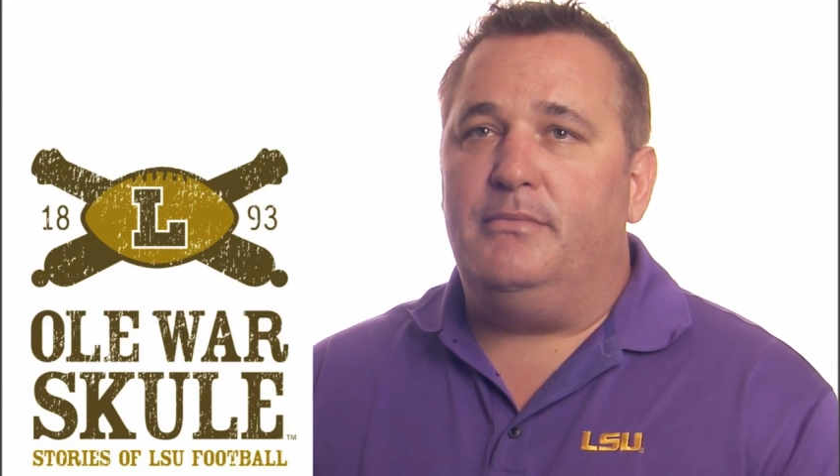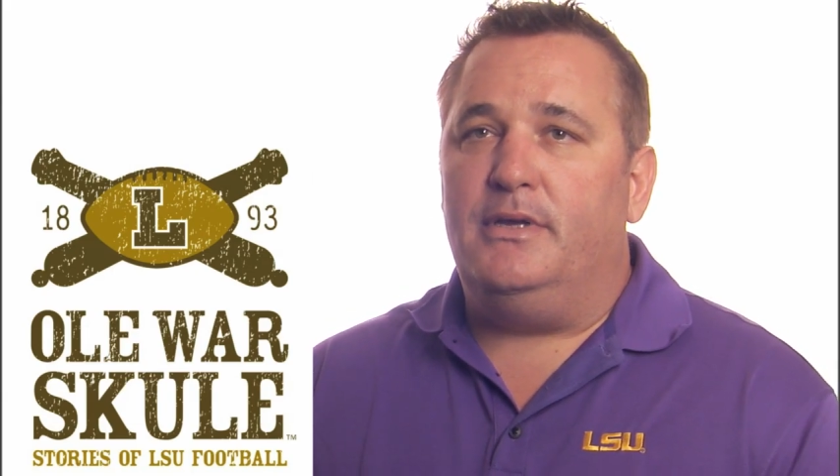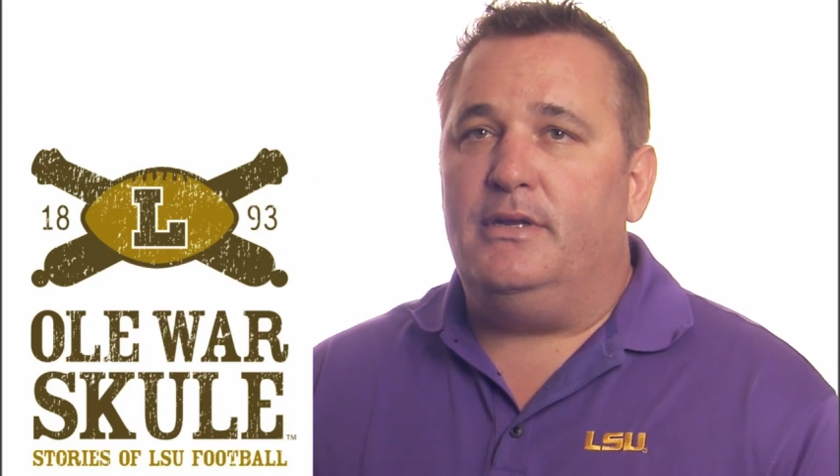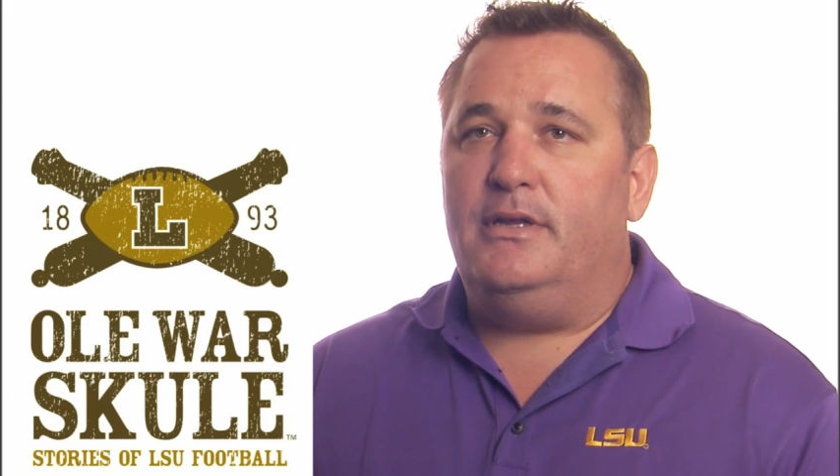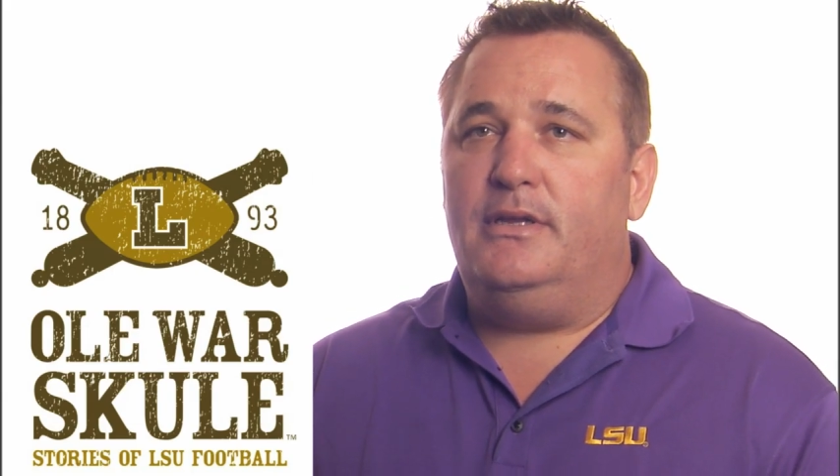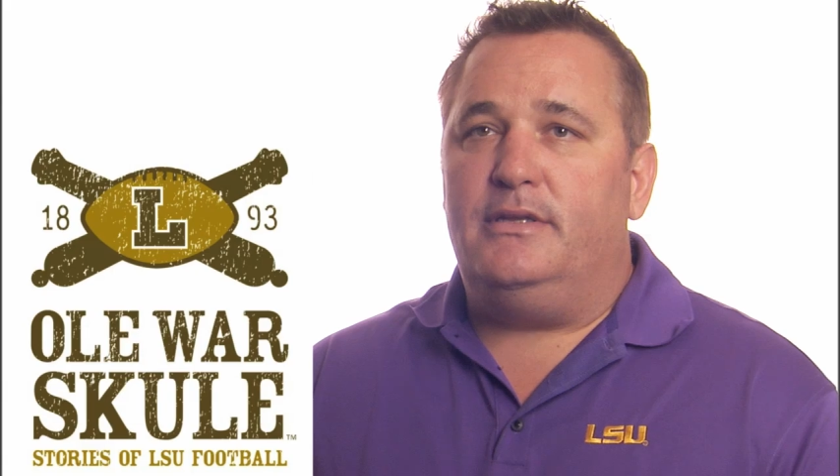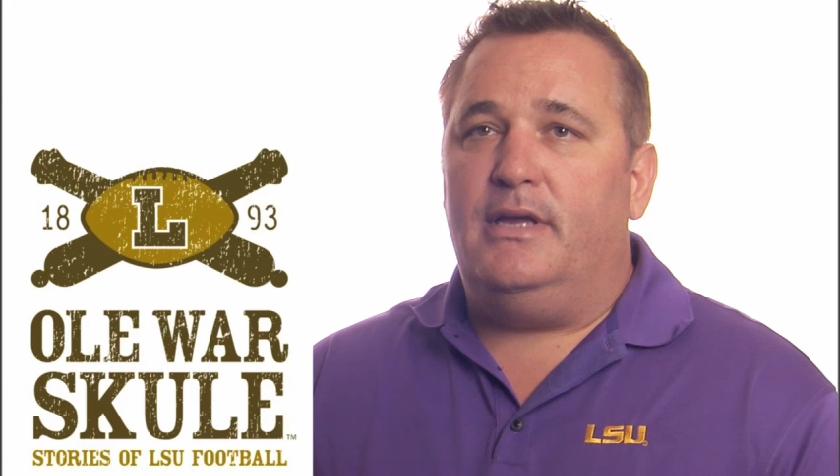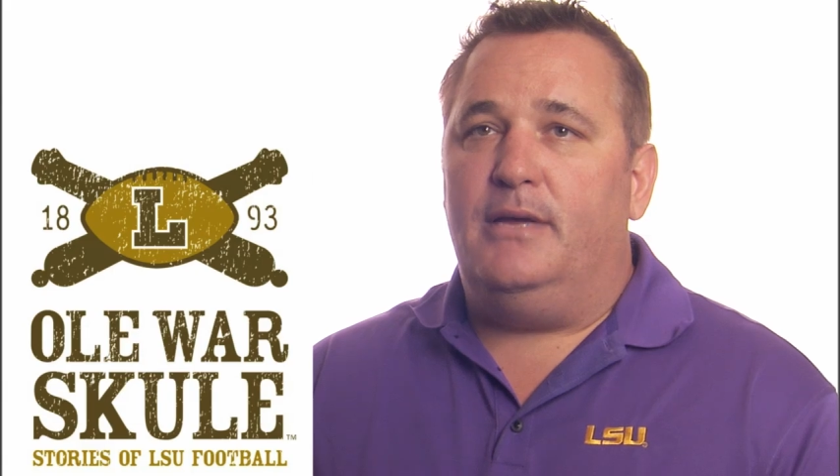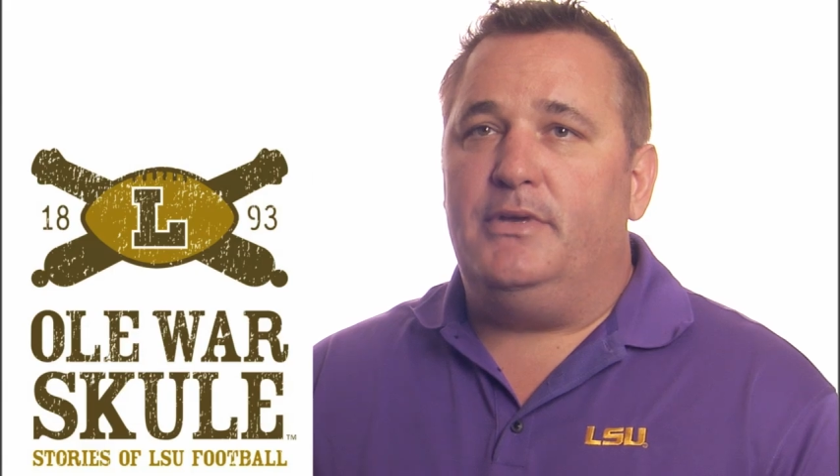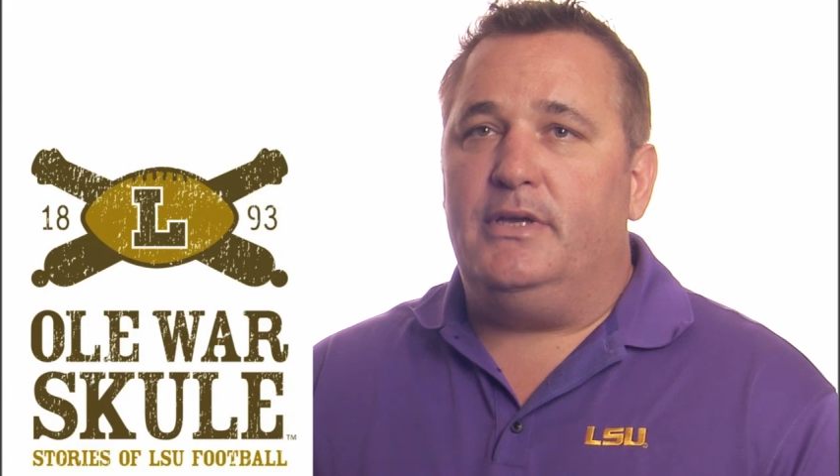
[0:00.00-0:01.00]
I mean,
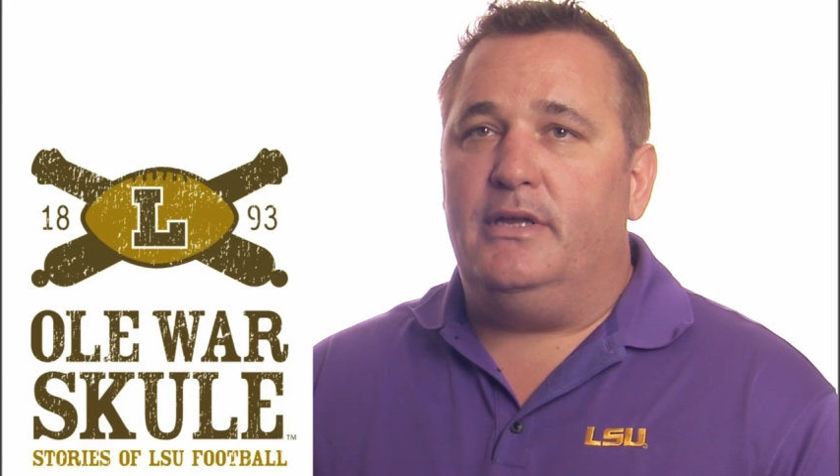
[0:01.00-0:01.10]
anytime you